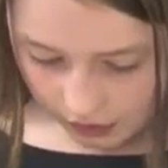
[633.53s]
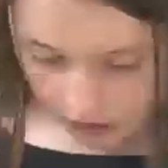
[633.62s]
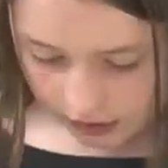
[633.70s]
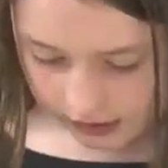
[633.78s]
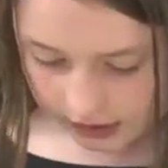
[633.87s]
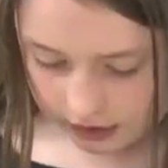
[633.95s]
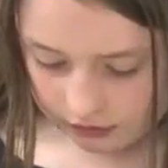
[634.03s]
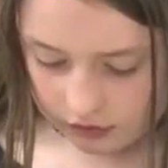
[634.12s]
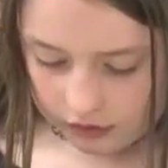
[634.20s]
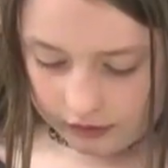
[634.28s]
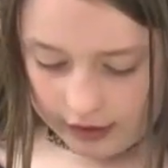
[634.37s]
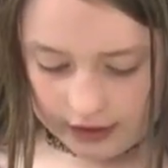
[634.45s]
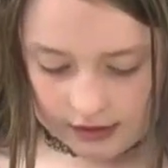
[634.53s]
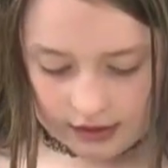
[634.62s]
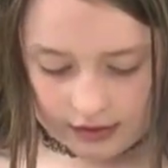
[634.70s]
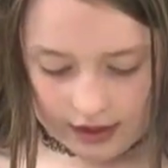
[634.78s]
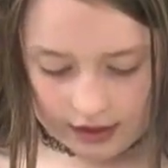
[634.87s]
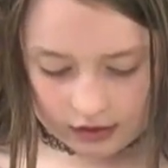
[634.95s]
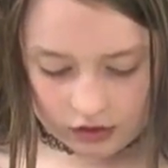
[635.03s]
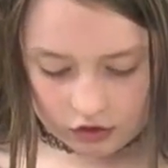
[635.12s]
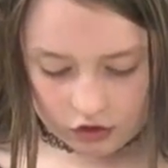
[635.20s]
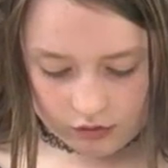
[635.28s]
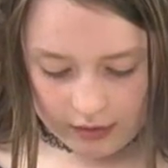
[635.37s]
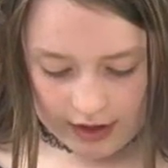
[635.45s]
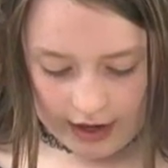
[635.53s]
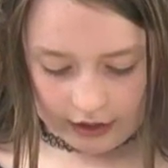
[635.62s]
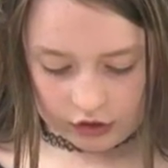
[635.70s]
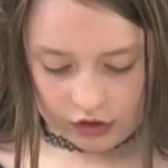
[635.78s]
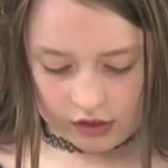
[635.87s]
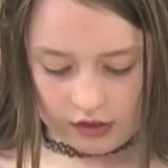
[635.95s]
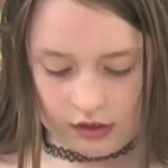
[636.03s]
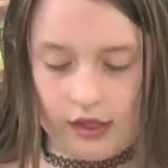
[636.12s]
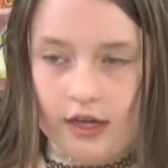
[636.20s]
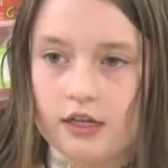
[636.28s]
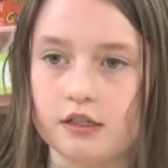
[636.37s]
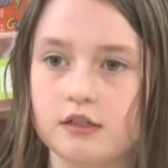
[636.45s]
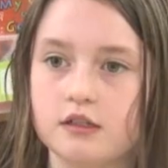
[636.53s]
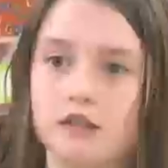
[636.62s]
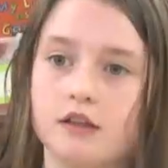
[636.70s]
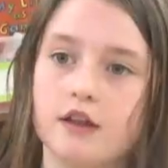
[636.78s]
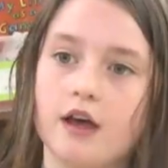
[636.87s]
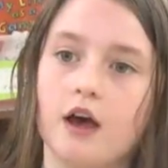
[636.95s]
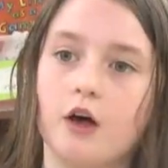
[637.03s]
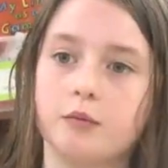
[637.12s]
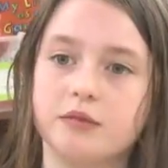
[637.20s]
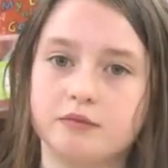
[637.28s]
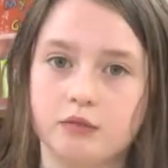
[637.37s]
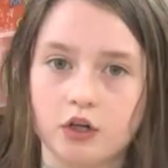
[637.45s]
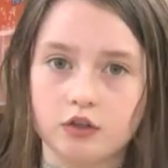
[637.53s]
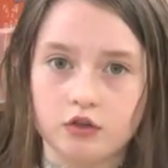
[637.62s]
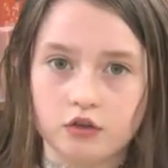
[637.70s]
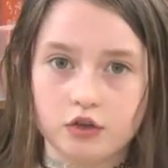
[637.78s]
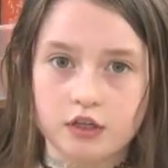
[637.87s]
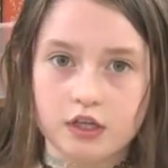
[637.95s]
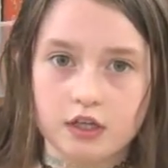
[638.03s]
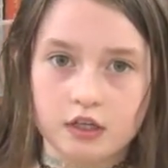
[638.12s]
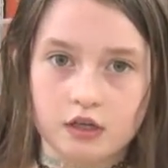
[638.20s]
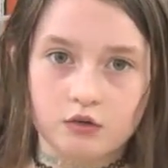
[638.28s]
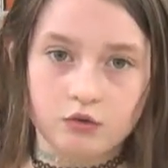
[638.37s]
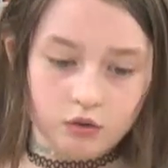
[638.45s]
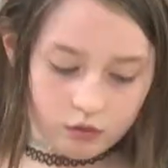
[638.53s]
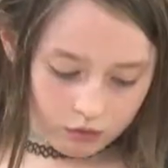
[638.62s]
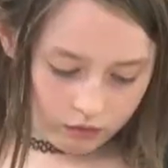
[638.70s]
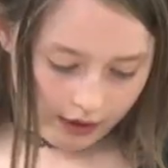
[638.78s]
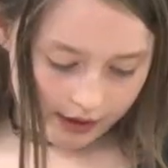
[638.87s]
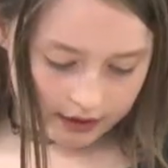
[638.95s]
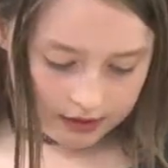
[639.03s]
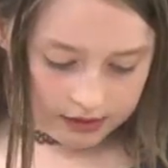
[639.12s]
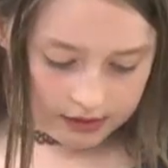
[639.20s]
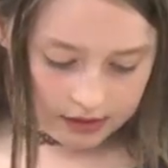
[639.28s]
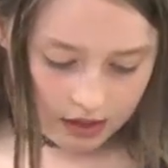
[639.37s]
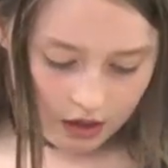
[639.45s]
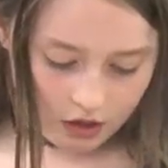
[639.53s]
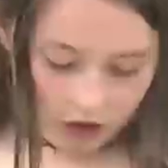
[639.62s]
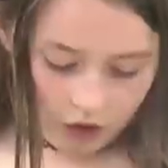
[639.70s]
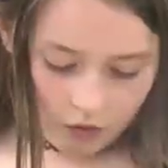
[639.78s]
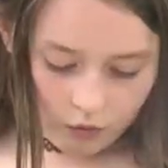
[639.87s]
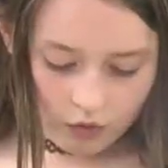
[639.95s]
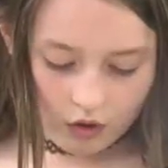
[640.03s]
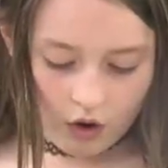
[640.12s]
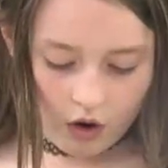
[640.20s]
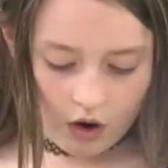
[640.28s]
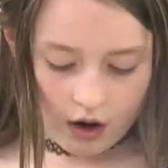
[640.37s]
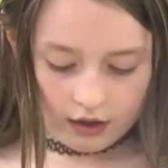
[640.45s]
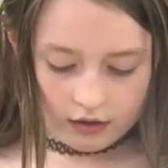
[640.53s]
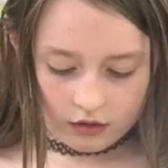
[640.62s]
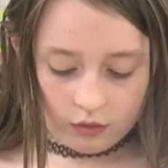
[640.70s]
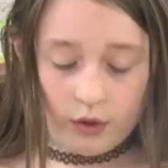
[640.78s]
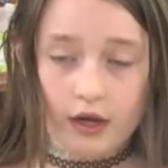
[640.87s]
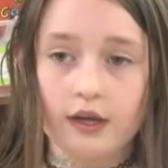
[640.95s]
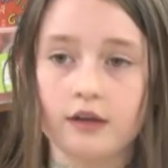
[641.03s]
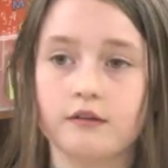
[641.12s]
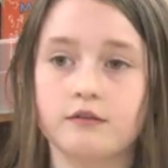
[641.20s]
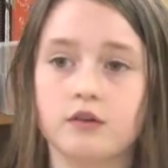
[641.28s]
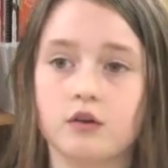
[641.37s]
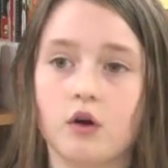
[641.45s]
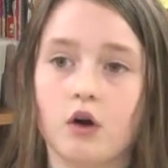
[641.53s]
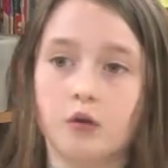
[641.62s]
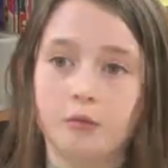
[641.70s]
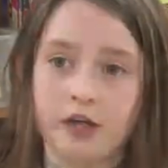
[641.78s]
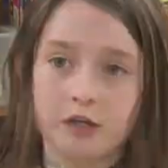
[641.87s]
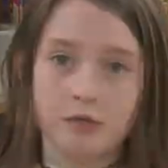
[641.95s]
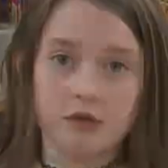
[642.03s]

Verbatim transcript: on civil rights thanks to my actions and the help of Martin Luther King, equal rights we're on the way for all black